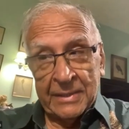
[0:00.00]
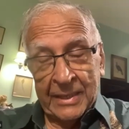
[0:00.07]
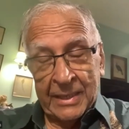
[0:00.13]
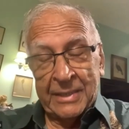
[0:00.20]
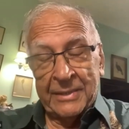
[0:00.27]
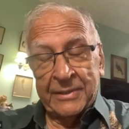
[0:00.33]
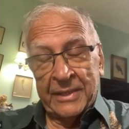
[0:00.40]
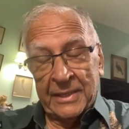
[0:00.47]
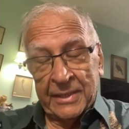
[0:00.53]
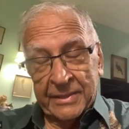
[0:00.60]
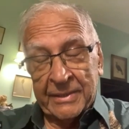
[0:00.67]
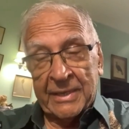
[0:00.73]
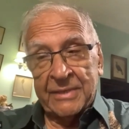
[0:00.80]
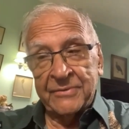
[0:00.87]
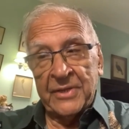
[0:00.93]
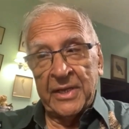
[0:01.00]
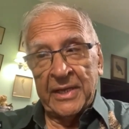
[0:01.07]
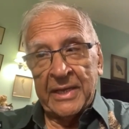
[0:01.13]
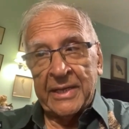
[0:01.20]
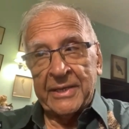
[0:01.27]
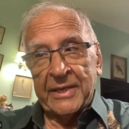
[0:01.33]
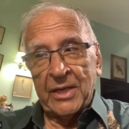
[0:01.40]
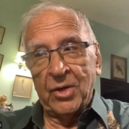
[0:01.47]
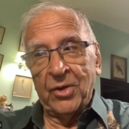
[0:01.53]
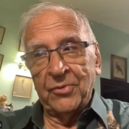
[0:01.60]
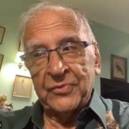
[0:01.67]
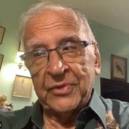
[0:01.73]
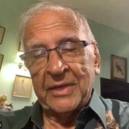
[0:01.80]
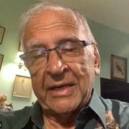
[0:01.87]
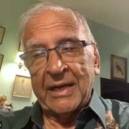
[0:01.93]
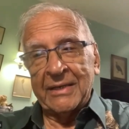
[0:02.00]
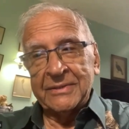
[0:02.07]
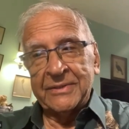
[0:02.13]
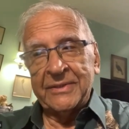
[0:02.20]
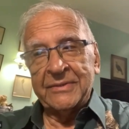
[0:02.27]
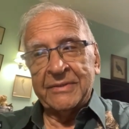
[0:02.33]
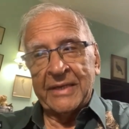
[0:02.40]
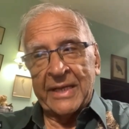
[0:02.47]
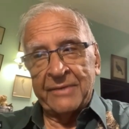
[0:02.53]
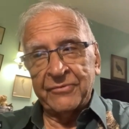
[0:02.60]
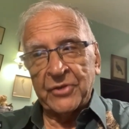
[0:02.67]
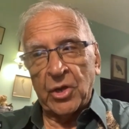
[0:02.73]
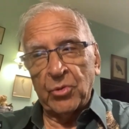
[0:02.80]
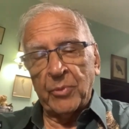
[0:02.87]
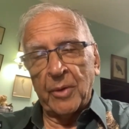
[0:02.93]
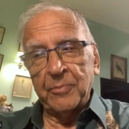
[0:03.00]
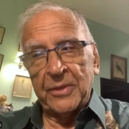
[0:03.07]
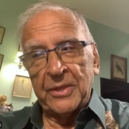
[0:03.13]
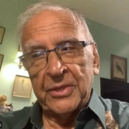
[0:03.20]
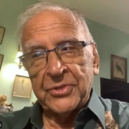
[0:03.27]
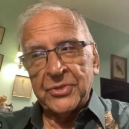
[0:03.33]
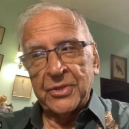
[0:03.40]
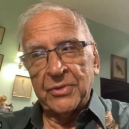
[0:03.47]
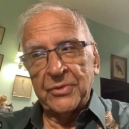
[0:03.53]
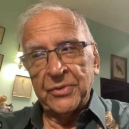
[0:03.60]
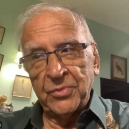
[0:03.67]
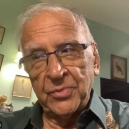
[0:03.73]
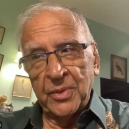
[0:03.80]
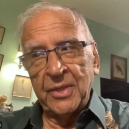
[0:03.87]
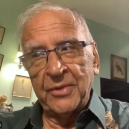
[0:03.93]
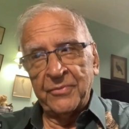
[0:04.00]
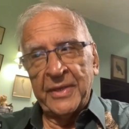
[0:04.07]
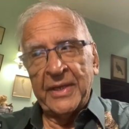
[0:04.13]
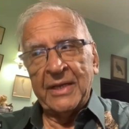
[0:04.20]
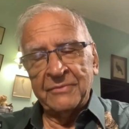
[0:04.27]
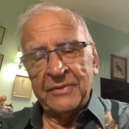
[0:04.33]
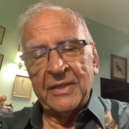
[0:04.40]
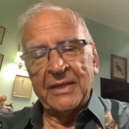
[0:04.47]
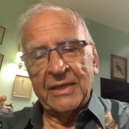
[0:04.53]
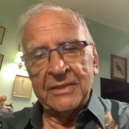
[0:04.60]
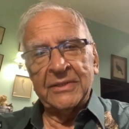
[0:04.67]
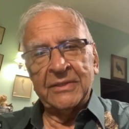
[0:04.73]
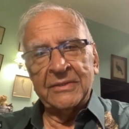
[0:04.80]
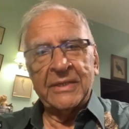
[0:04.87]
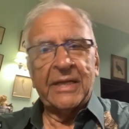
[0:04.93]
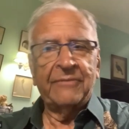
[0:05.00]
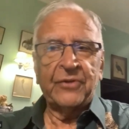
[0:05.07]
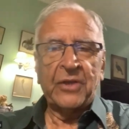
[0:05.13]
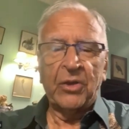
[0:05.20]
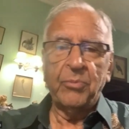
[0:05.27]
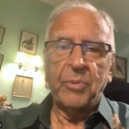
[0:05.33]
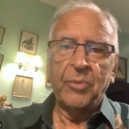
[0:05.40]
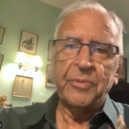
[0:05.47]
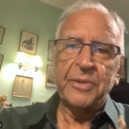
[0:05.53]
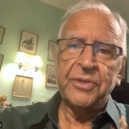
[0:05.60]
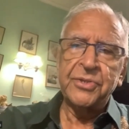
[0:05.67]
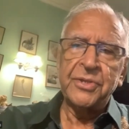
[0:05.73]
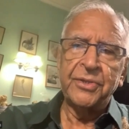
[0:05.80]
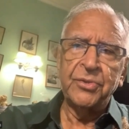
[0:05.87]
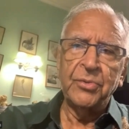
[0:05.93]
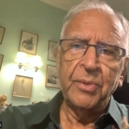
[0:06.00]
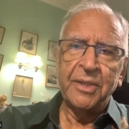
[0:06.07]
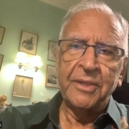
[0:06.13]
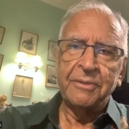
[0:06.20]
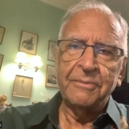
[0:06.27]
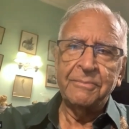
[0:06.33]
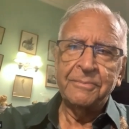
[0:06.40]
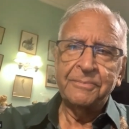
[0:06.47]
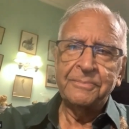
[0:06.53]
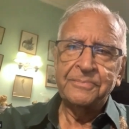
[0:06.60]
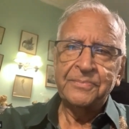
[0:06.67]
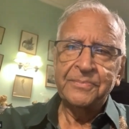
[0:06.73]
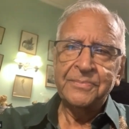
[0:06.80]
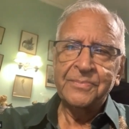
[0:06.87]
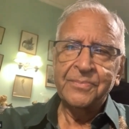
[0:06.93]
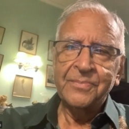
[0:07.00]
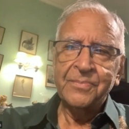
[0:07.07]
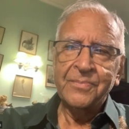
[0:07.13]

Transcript: and the grazing area of the largest livestock population in the world. We have the largest livestock population in the world. Right.